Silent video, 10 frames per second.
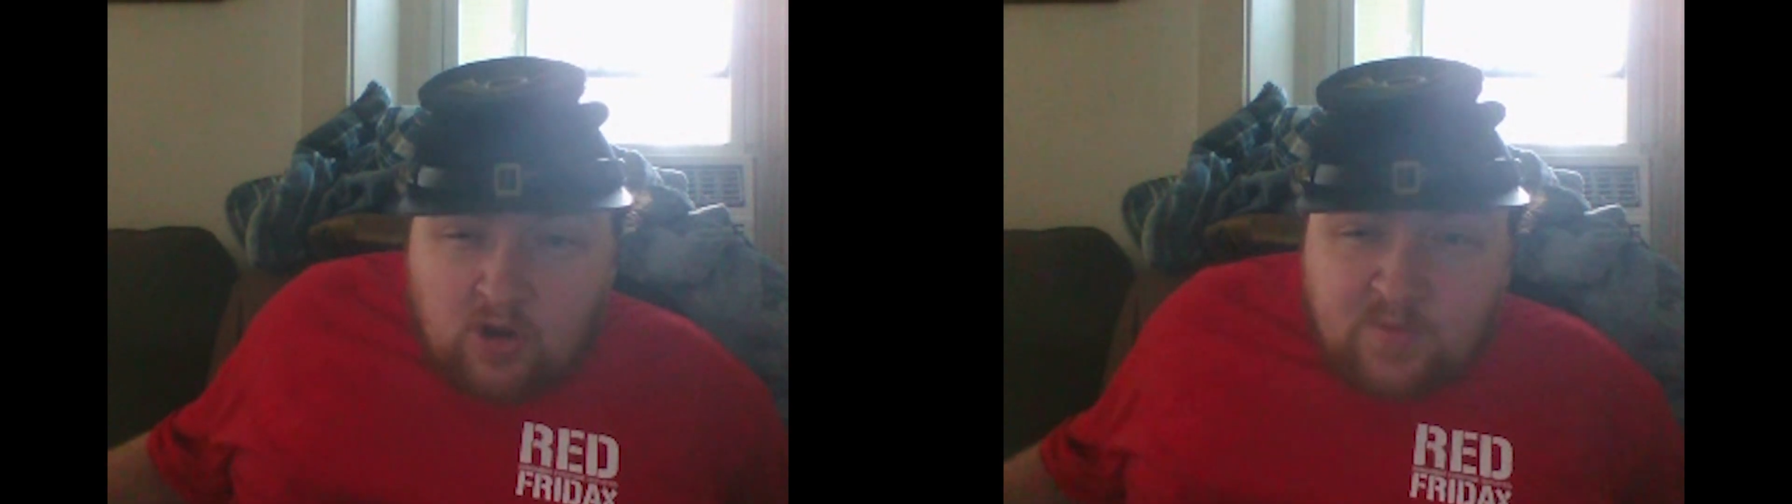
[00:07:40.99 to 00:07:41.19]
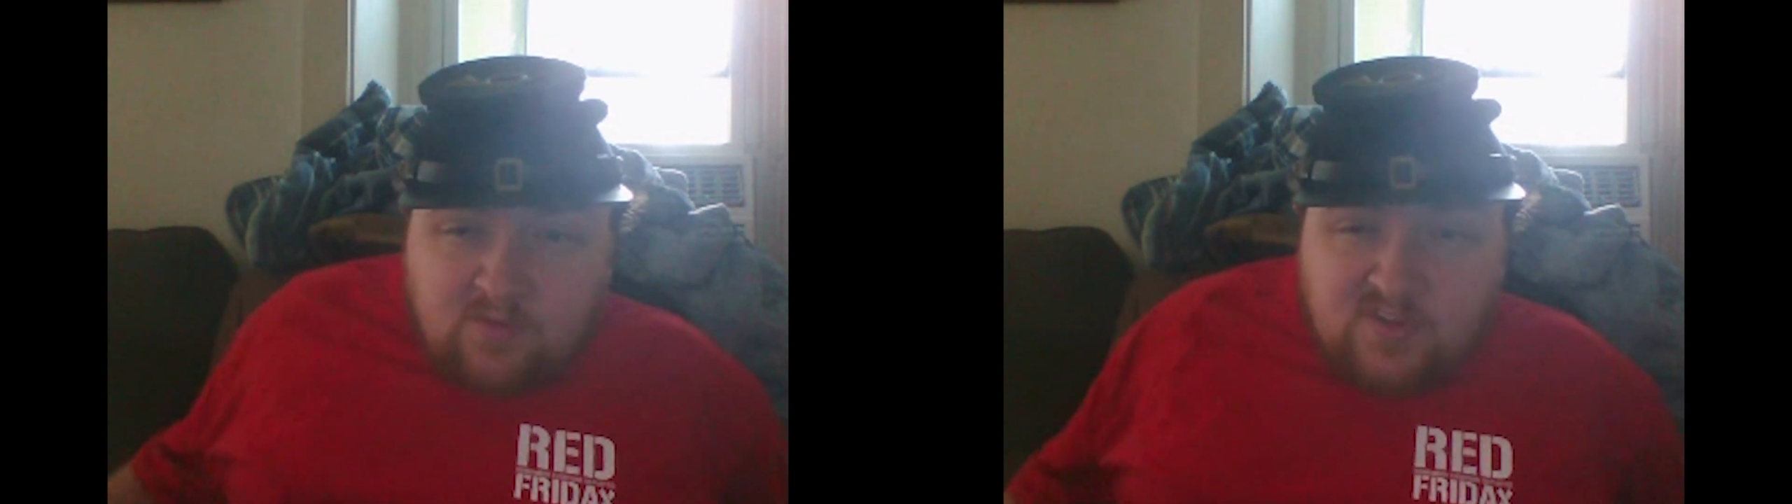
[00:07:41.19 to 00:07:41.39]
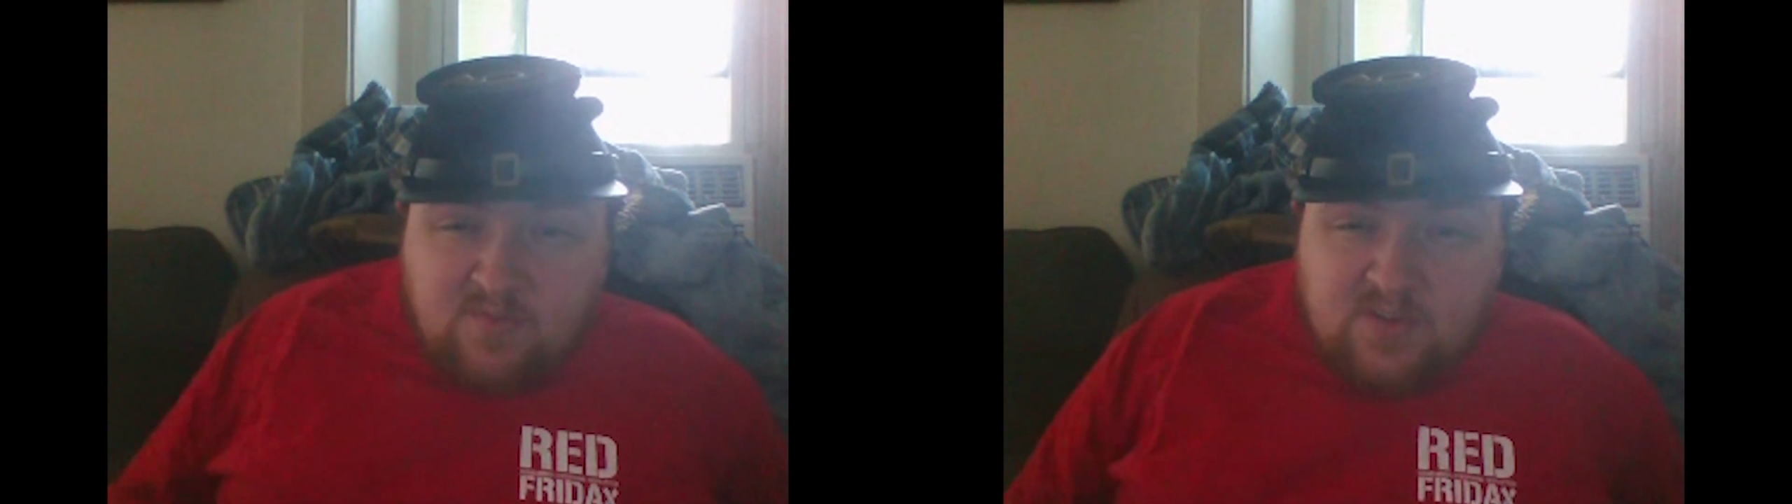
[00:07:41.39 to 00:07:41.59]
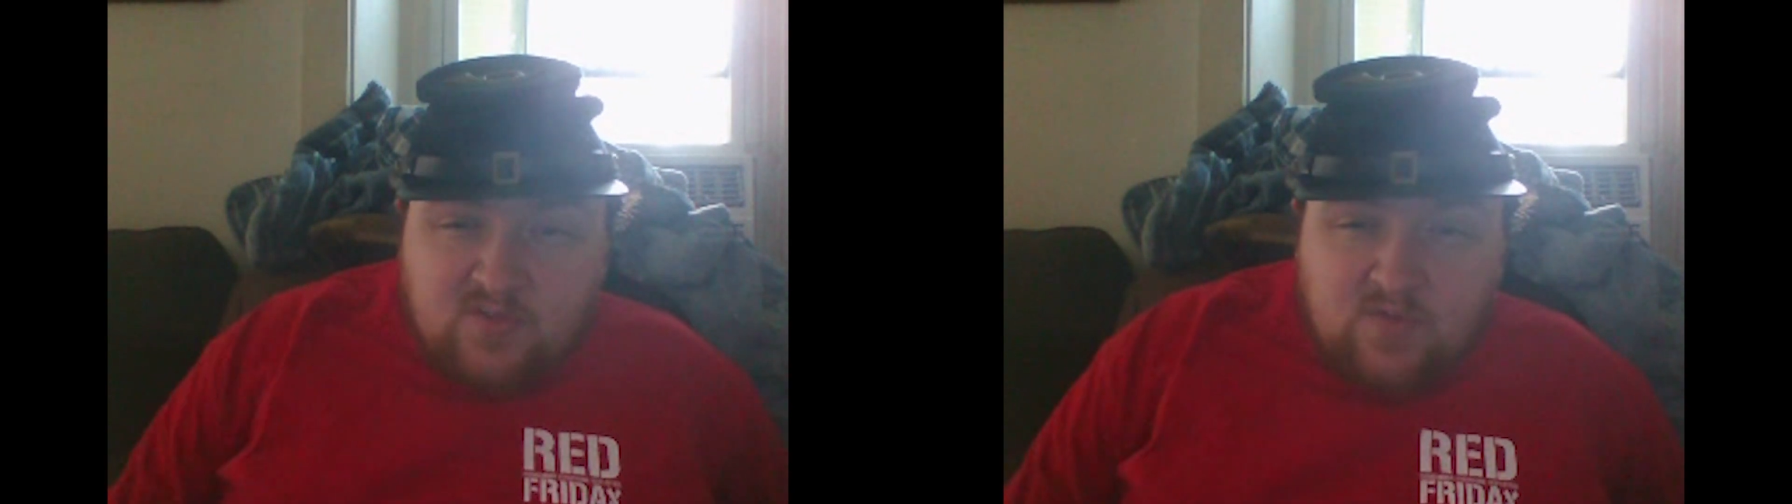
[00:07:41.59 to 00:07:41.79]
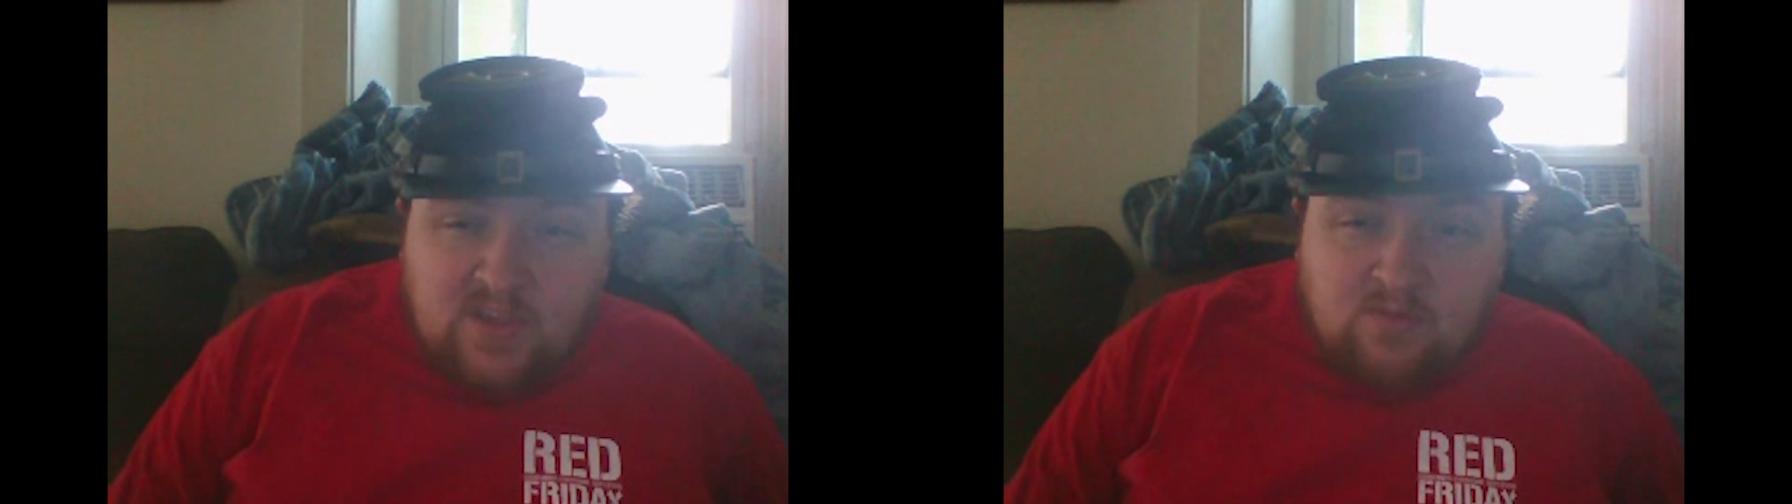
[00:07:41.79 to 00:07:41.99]
Army was
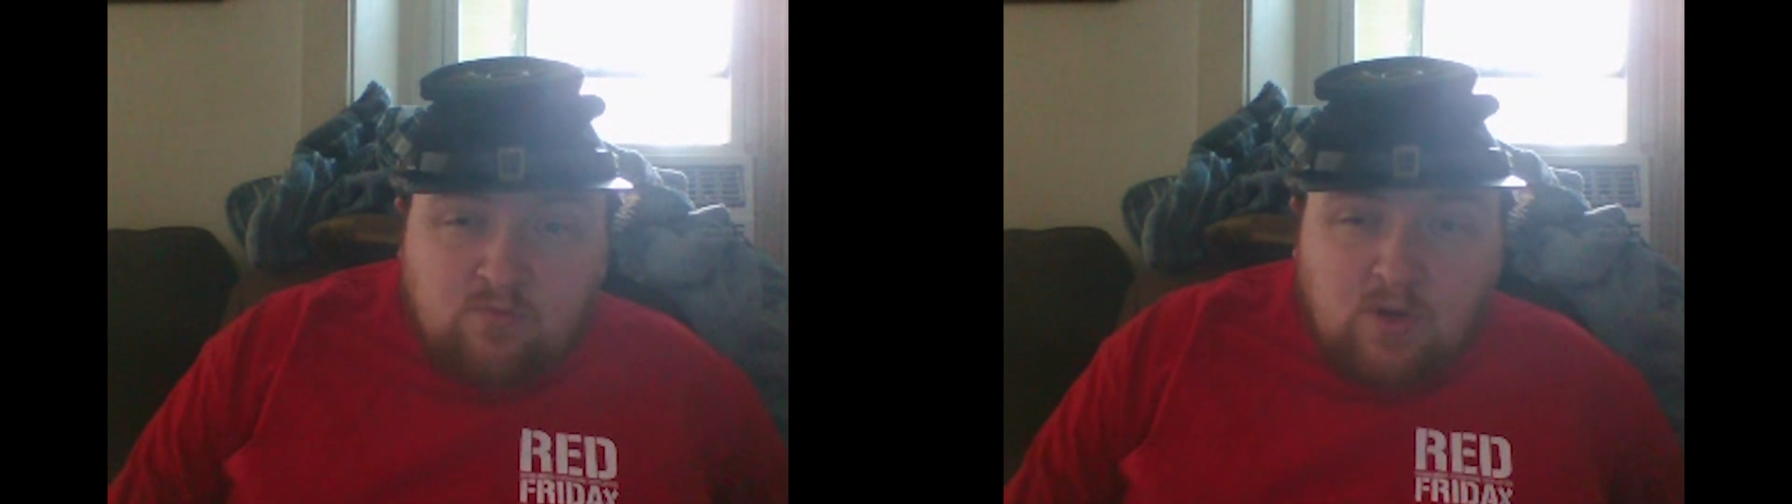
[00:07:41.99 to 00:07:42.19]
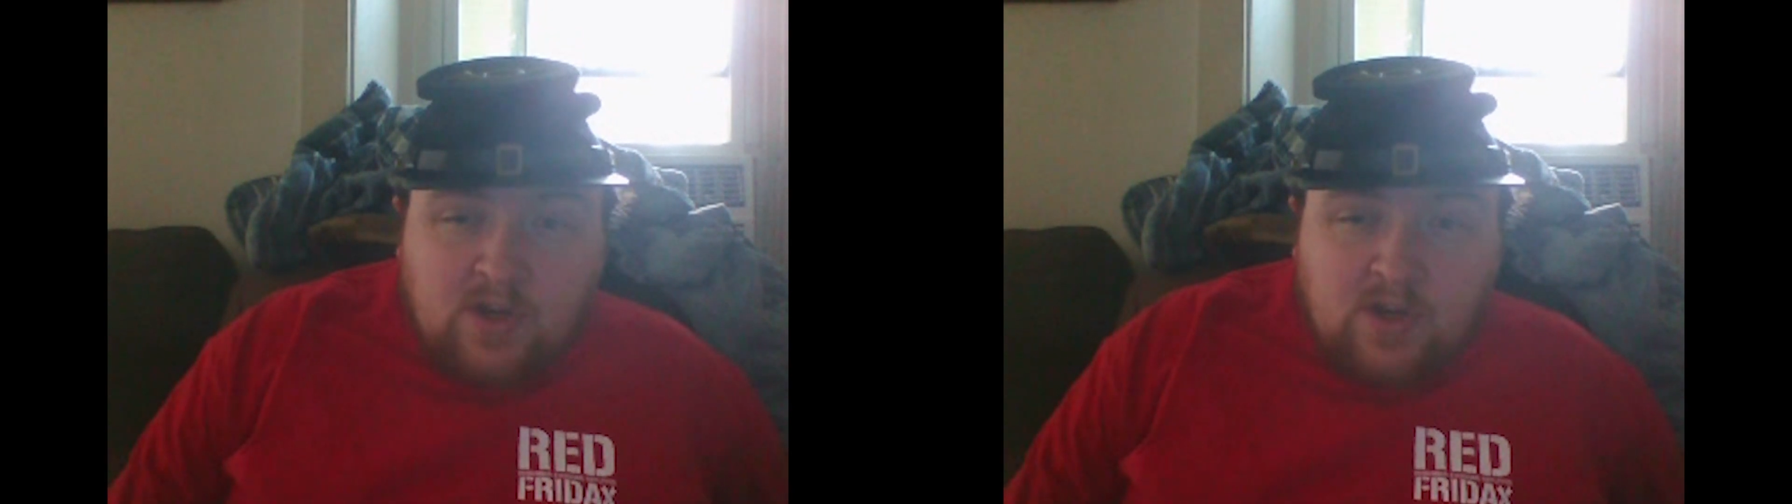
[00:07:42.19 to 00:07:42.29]
between